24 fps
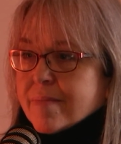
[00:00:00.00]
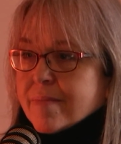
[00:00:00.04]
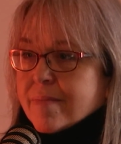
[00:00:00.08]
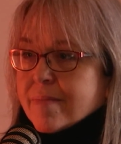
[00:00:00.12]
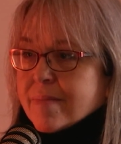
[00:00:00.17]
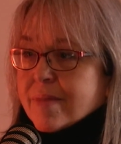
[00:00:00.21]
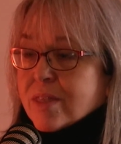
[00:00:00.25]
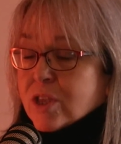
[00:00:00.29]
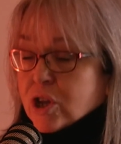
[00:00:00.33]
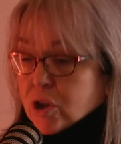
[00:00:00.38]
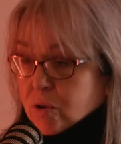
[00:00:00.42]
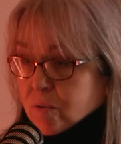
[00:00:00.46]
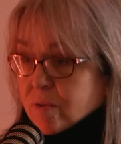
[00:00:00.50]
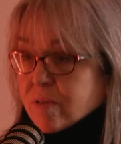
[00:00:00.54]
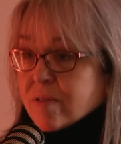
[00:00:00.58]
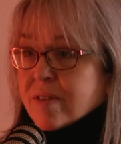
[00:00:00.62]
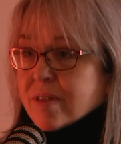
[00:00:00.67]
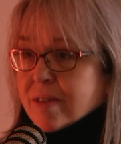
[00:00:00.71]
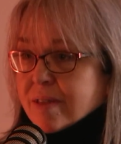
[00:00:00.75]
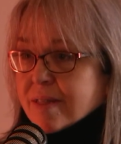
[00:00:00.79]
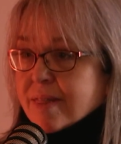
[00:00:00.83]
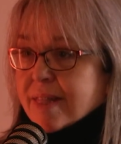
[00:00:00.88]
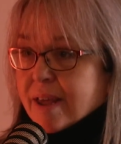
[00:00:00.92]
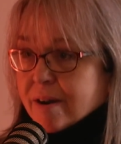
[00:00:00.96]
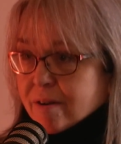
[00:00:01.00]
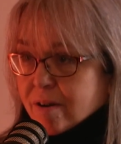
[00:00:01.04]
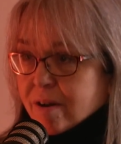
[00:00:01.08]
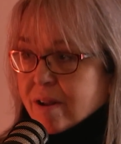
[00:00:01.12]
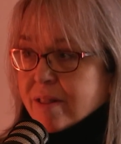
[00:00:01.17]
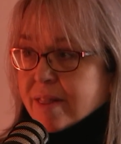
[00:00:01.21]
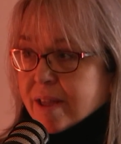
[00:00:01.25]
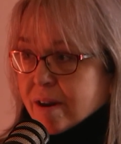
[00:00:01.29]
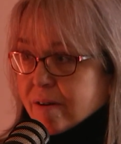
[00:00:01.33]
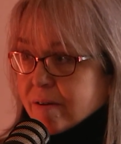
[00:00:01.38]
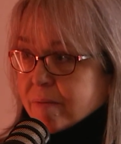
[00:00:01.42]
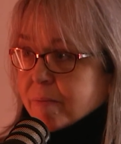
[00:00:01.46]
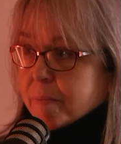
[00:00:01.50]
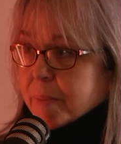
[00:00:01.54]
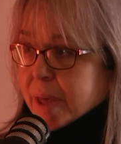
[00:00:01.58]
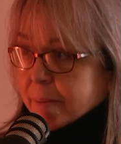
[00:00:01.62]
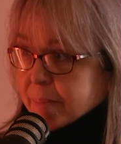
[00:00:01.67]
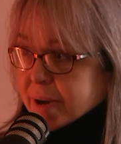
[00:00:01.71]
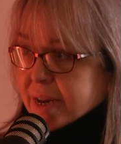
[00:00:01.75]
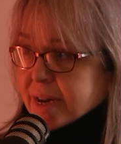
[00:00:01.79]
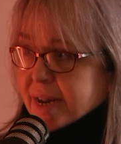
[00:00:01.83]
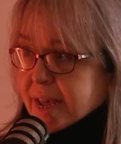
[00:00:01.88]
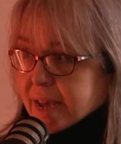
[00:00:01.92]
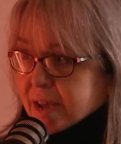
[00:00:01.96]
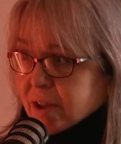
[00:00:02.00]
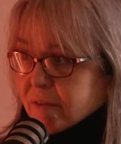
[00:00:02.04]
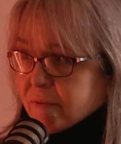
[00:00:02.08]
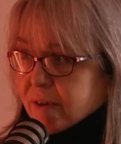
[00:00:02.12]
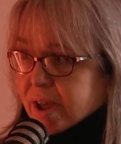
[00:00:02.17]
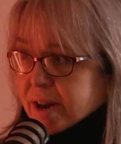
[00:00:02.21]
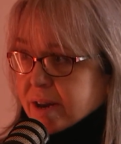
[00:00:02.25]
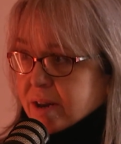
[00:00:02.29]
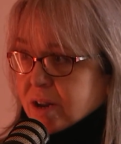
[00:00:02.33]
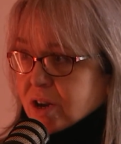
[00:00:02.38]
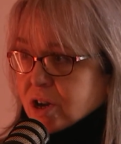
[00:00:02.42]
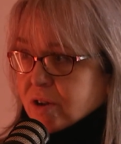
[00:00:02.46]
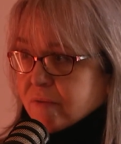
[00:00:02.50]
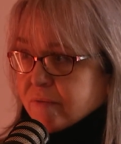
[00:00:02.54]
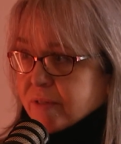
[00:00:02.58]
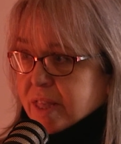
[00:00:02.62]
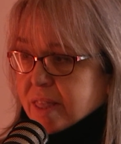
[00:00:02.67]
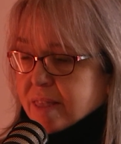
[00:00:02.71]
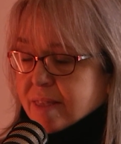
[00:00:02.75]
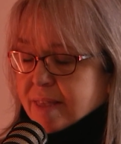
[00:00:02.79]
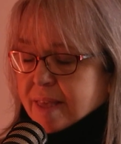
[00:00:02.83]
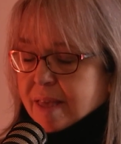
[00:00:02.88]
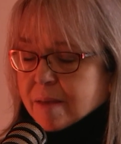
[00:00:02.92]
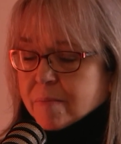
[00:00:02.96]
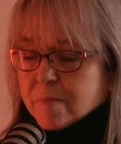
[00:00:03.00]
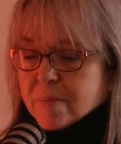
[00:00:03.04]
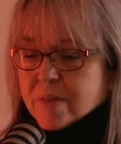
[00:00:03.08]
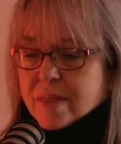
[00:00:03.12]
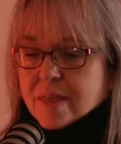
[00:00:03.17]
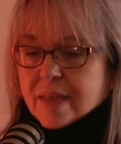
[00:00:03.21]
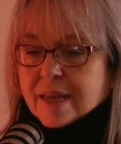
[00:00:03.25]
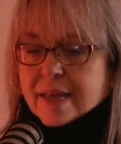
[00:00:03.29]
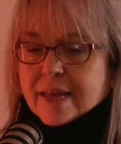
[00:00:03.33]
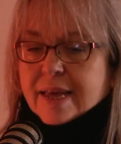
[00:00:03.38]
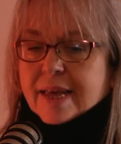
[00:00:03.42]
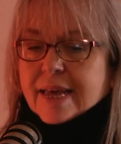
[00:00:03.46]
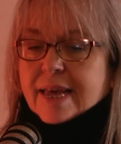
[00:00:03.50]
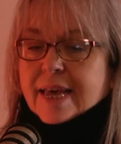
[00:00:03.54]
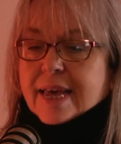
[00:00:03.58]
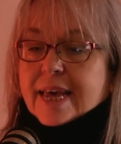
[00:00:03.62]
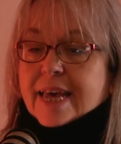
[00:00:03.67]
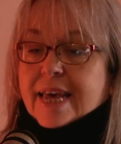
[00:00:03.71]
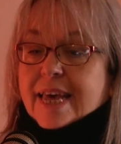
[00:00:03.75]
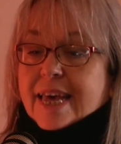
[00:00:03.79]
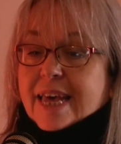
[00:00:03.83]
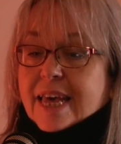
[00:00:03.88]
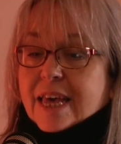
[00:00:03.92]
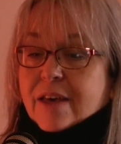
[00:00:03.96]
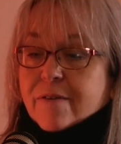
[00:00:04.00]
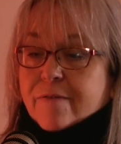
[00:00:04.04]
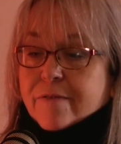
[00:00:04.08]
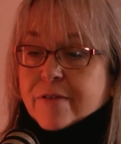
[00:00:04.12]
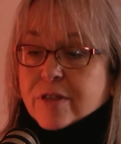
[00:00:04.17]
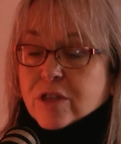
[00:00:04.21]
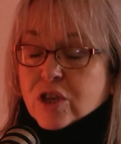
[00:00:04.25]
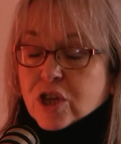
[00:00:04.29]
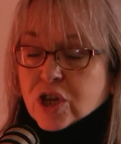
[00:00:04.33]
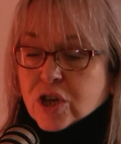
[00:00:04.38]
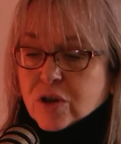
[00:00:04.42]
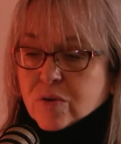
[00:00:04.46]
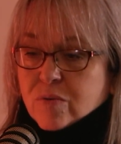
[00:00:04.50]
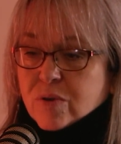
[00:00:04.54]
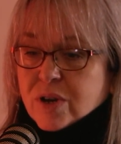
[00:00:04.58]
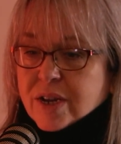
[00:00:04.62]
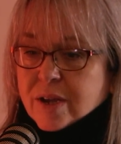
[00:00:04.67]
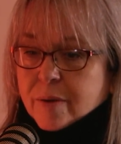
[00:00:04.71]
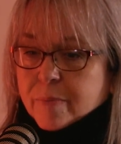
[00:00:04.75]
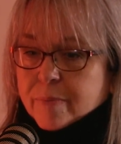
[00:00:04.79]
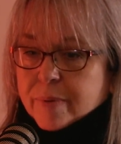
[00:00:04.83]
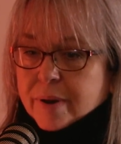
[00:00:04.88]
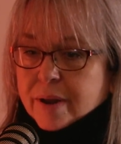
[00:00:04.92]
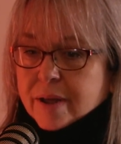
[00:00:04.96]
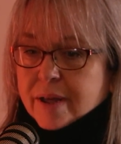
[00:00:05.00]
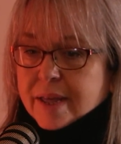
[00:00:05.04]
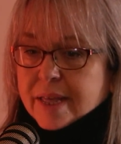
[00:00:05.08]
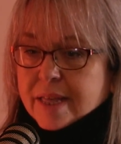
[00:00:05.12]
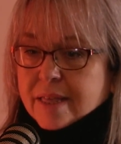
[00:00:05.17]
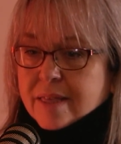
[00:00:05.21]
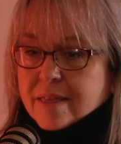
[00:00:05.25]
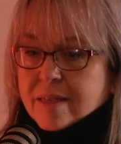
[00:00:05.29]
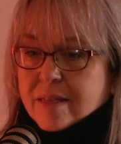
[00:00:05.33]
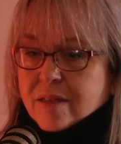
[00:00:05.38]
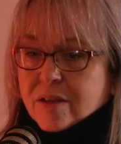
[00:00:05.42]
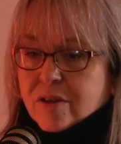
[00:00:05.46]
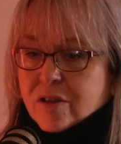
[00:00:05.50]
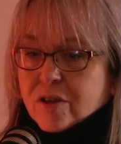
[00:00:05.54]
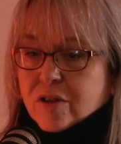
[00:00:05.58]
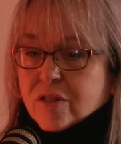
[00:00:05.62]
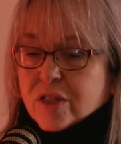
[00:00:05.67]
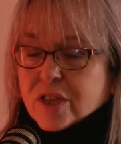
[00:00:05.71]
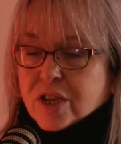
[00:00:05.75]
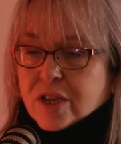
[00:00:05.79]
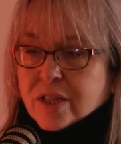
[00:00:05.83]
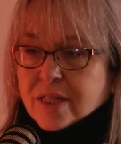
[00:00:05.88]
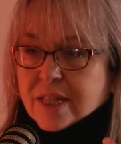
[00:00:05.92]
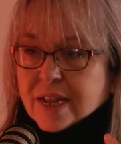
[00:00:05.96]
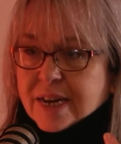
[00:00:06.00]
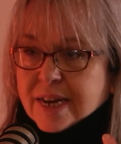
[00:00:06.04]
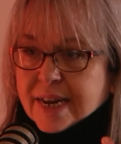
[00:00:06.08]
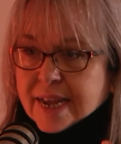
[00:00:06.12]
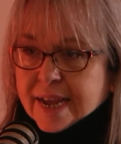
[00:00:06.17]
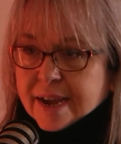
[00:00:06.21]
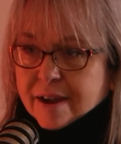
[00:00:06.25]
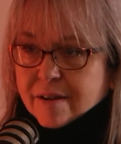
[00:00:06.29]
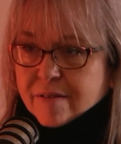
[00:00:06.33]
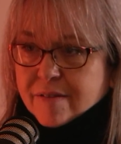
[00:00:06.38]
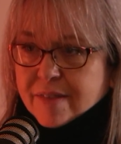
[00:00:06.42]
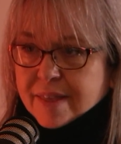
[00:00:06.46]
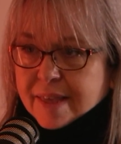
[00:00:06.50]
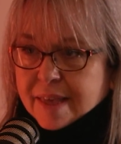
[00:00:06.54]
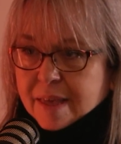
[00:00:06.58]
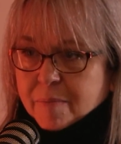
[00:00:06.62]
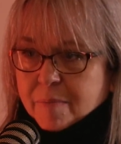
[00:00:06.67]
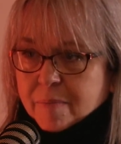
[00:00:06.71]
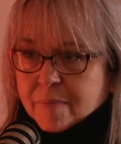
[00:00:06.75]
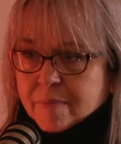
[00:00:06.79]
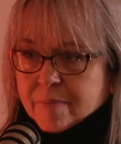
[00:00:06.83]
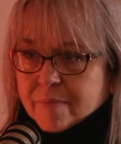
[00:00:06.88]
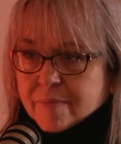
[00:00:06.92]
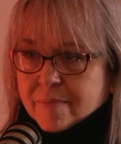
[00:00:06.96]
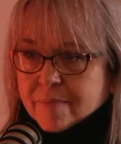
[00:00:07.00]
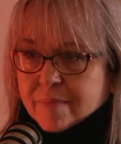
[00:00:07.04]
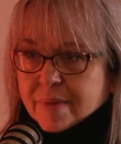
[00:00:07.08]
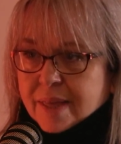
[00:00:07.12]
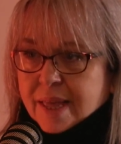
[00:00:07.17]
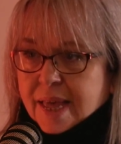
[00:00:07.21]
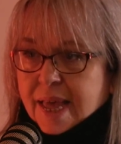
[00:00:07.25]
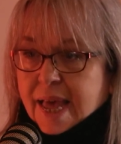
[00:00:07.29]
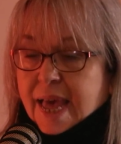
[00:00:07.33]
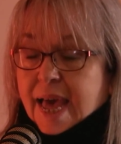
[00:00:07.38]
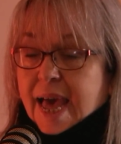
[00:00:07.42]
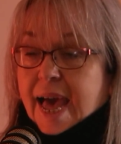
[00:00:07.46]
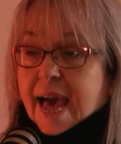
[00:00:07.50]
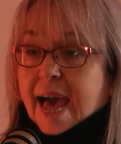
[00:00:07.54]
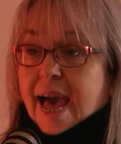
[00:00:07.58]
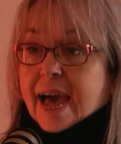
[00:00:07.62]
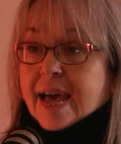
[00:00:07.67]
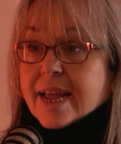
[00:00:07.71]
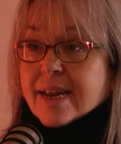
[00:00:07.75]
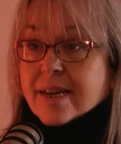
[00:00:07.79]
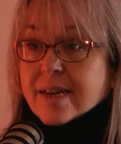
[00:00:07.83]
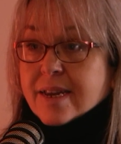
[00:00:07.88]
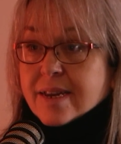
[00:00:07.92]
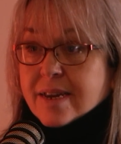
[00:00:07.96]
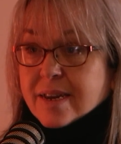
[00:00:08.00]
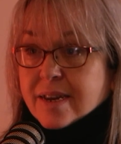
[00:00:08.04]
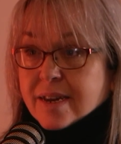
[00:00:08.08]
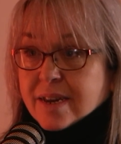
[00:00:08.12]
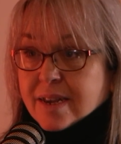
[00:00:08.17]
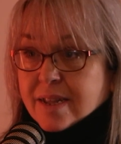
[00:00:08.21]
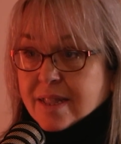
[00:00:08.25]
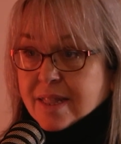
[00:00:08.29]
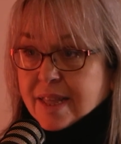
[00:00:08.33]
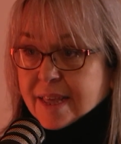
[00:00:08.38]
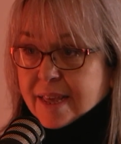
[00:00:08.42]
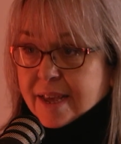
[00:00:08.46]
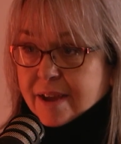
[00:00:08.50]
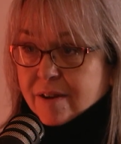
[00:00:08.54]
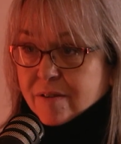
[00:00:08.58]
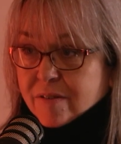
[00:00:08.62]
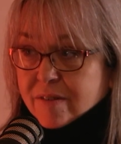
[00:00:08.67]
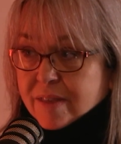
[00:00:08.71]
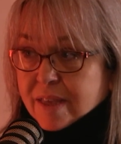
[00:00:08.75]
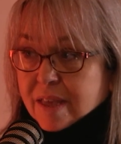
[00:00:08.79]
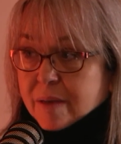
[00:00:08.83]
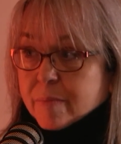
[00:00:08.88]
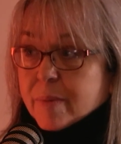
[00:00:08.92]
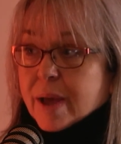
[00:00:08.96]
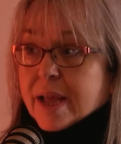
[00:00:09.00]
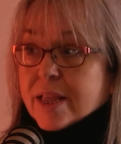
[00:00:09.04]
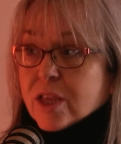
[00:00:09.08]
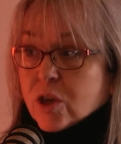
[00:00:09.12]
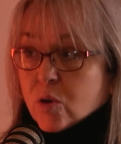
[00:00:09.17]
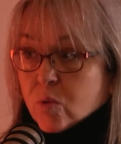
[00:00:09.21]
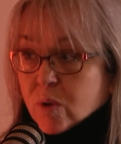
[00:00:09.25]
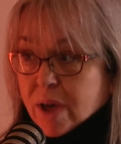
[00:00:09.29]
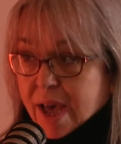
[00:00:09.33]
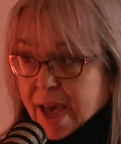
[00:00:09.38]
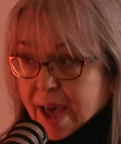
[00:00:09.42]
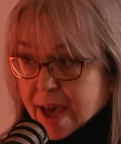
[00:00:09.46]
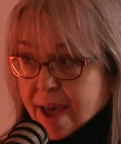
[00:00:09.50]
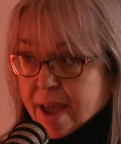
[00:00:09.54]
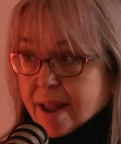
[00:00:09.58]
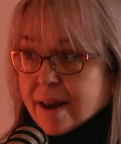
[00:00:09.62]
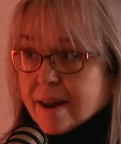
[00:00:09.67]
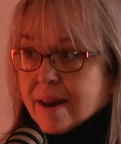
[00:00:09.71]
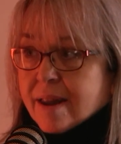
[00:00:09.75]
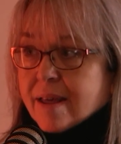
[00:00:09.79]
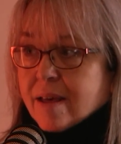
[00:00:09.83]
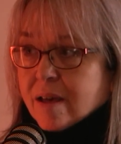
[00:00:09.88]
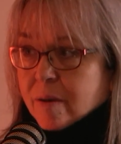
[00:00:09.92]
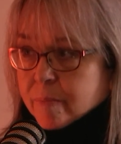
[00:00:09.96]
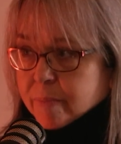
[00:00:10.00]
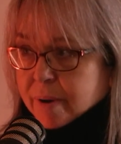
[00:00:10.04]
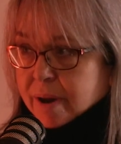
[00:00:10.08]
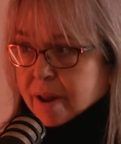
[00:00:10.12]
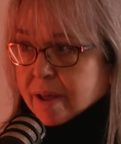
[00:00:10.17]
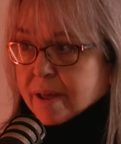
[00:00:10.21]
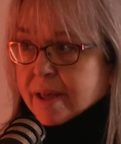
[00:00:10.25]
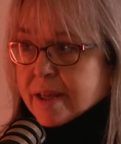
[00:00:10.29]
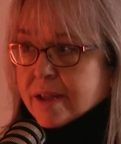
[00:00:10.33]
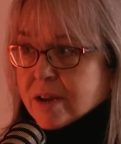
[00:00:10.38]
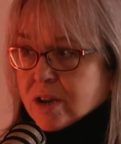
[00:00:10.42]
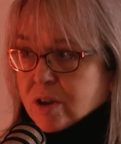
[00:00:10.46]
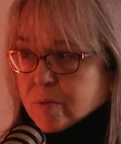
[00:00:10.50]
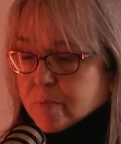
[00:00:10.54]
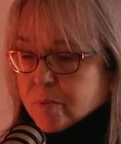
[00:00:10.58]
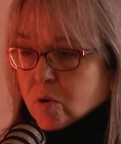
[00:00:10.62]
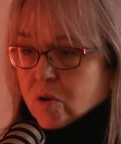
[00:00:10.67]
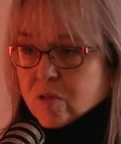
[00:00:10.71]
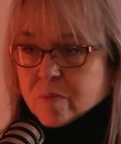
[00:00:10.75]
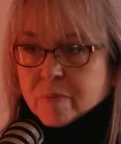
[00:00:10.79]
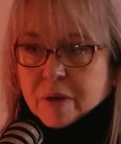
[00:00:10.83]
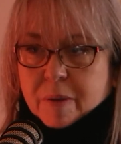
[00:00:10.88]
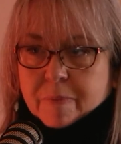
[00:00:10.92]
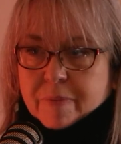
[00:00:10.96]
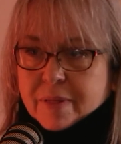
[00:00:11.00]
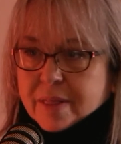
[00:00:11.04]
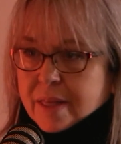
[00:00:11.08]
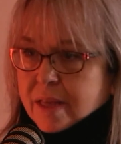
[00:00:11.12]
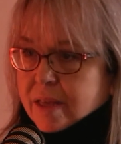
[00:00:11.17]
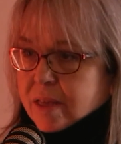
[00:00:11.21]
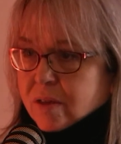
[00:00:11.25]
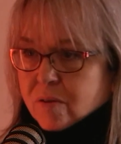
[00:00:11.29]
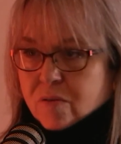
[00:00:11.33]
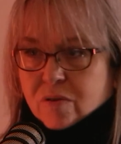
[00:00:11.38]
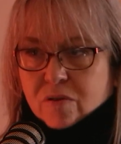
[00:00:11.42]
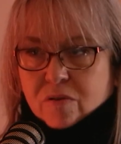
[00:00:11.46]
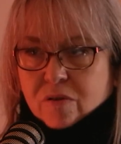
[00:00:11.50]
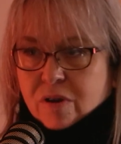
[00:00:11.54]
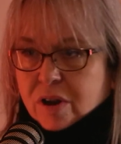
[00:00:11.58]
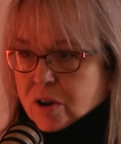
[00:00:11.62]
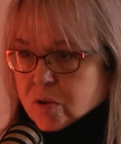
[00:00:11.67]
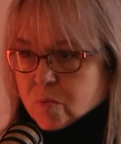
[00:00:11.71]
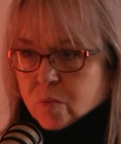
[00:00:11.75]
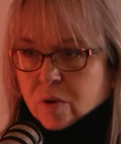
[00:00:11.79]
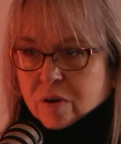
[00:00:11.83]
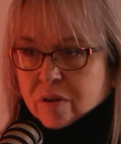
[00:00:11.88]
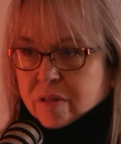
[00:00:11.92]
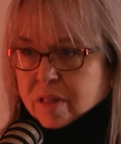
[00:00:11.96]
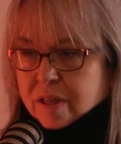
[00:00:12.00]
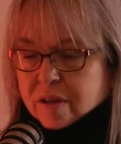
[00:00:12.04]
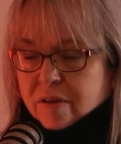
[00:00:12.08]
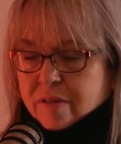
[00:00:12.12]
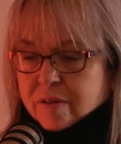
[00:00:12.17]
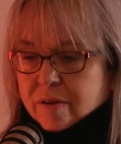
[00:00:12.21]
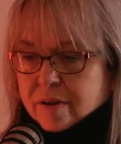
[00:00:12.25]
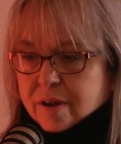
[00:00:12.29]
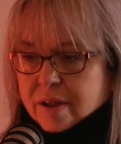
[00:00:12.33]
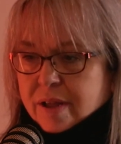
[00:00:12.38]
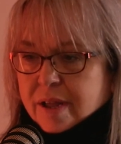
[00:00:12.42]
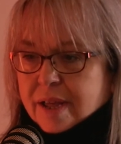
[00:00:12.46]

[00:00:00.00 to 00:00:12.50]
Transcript: students that are able to take advantage of these schemes. If a student applies to the DARE scheme and to the HERE scheme, and you can apply to both, people think you can only do one or the other.